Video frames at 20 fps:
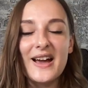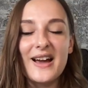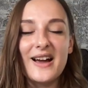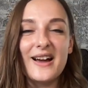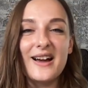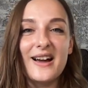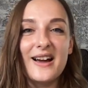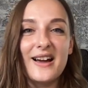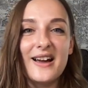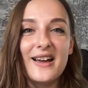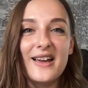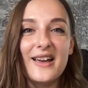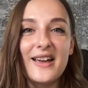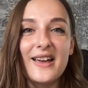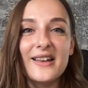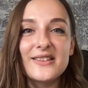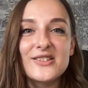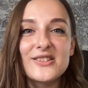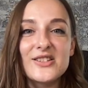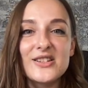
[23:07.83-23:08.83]

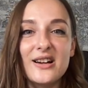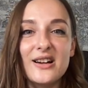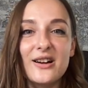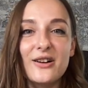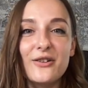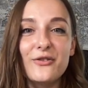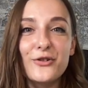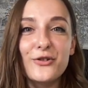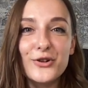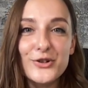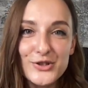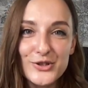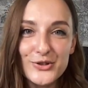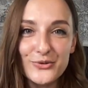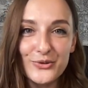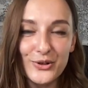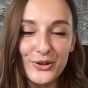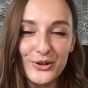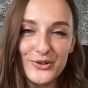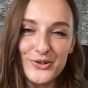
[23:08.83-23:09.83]
And first
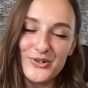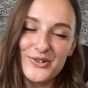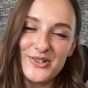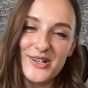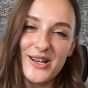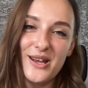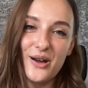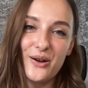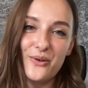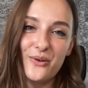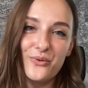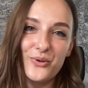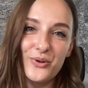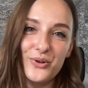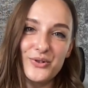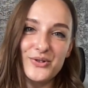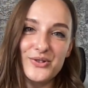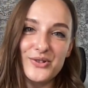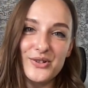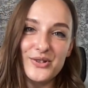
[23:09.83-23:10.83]
of all, today I
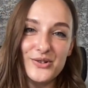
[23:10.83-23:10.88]
want,